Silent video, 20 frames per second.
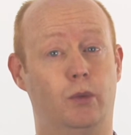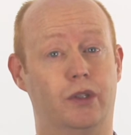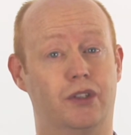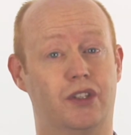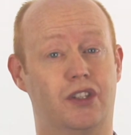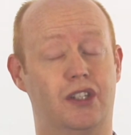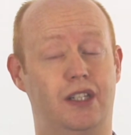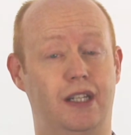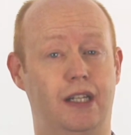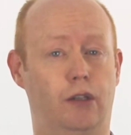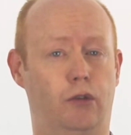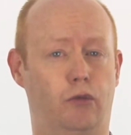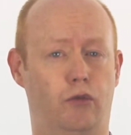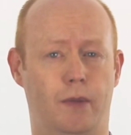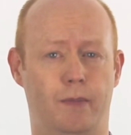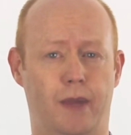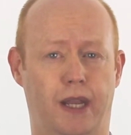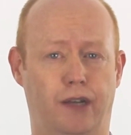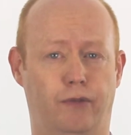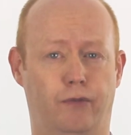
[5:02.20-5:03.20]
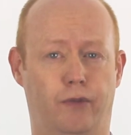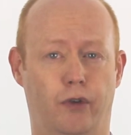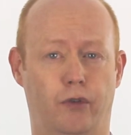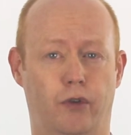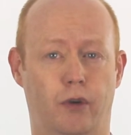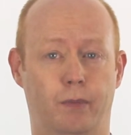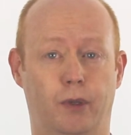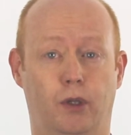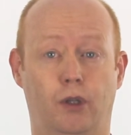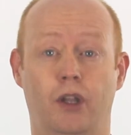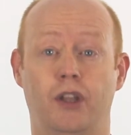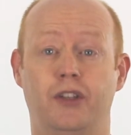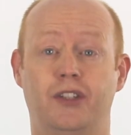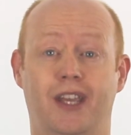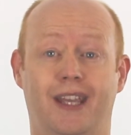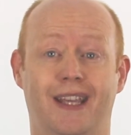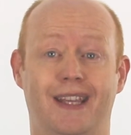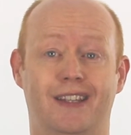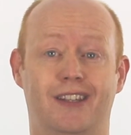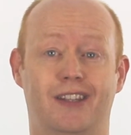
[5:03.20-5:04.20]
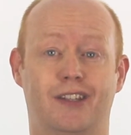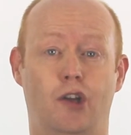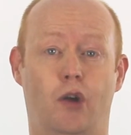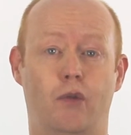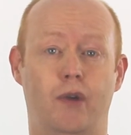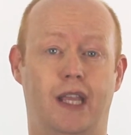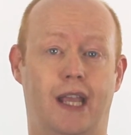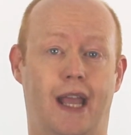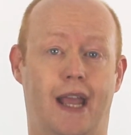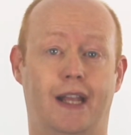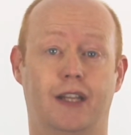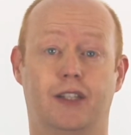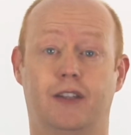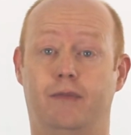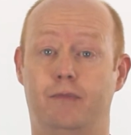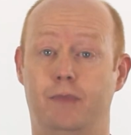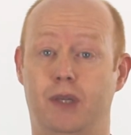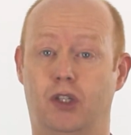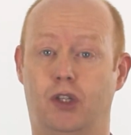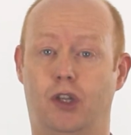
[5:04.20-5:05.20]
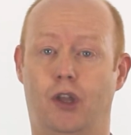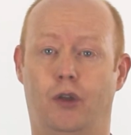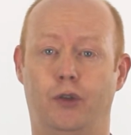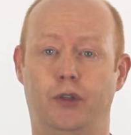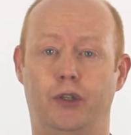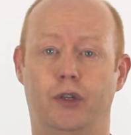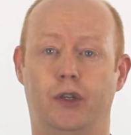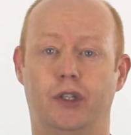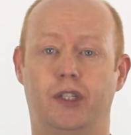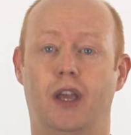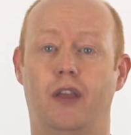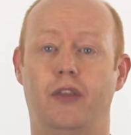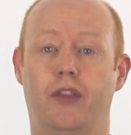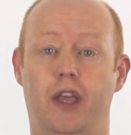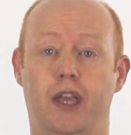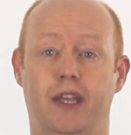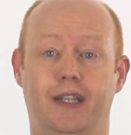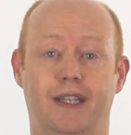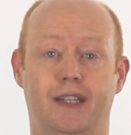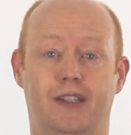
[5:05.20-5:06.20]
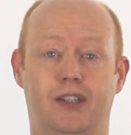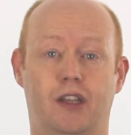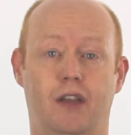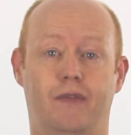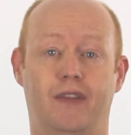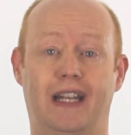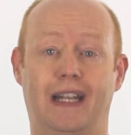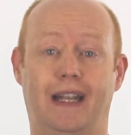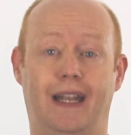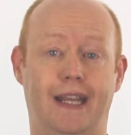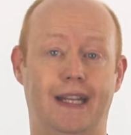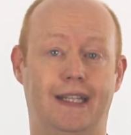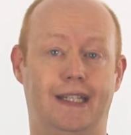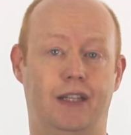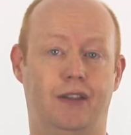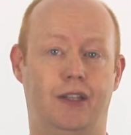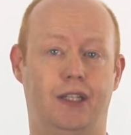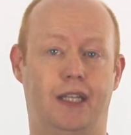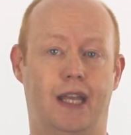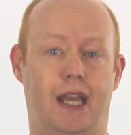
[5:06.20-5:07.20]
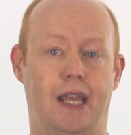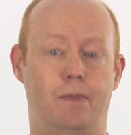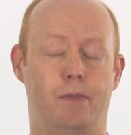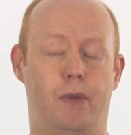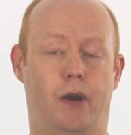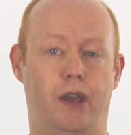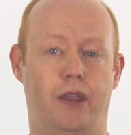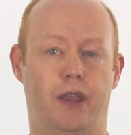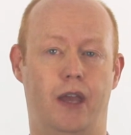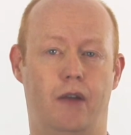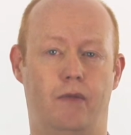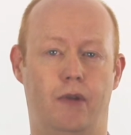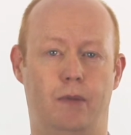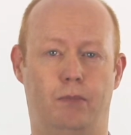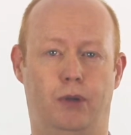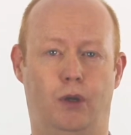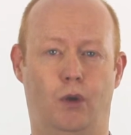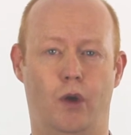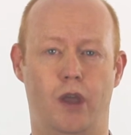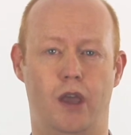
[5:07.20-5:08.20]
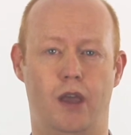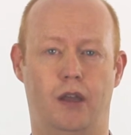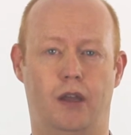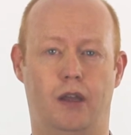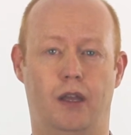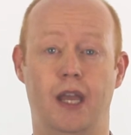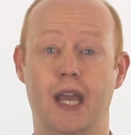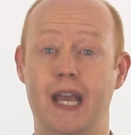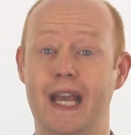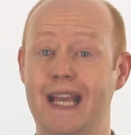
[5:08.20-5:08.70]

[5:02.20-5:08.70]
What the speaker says: will still remain vulnerable to historic acts of misconduct that are discovered late in the day by their employer,